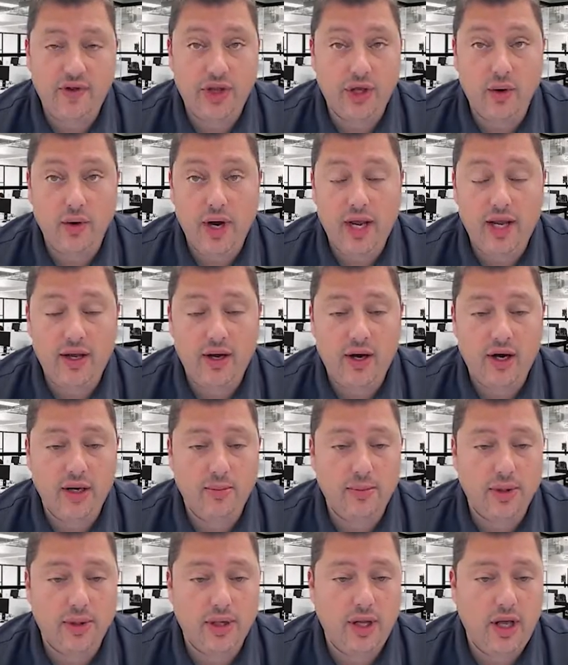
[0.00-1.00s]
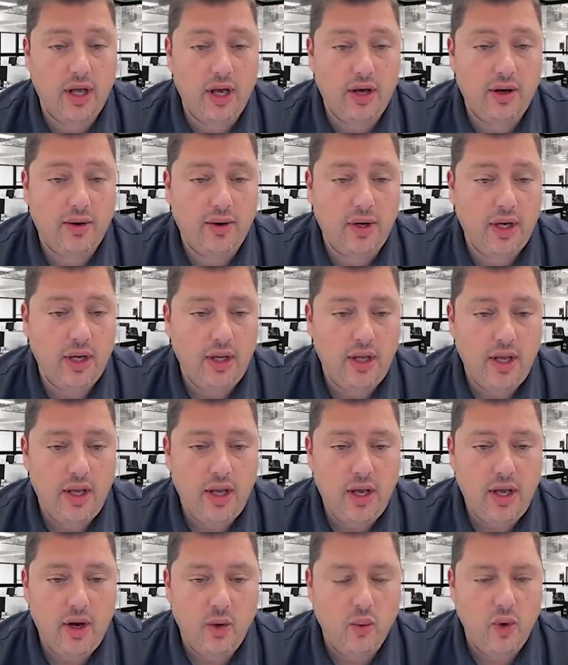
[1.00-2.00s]
great yard below.
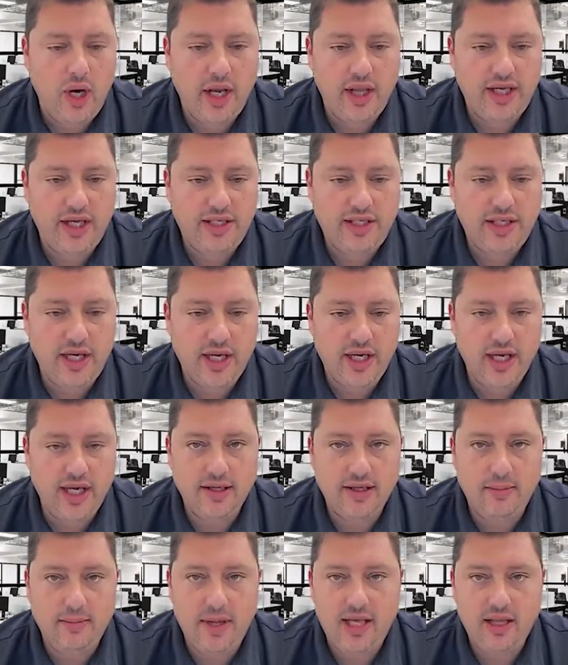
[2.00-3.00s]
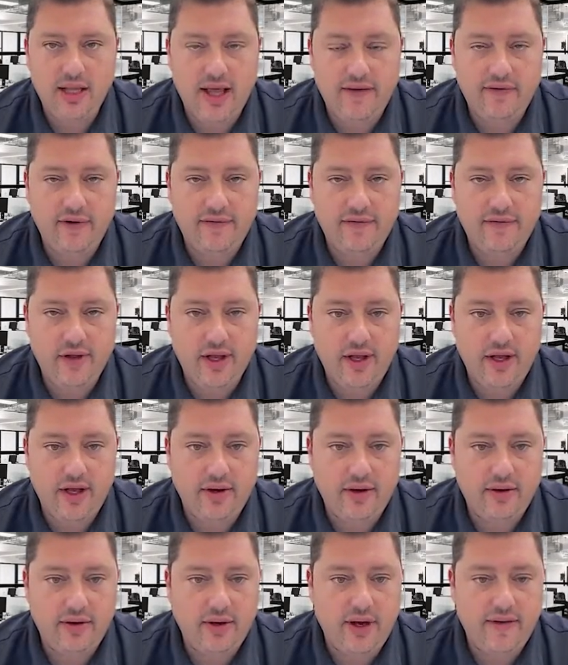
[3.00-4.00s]
Really digging the main level
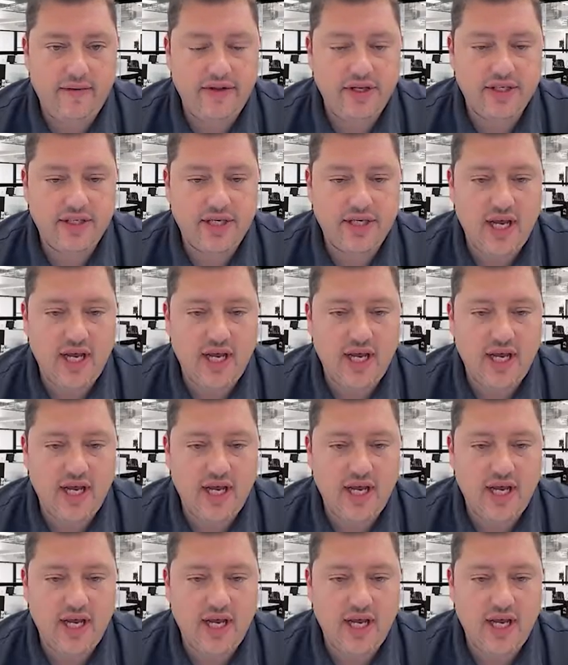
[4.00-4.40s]
flow of this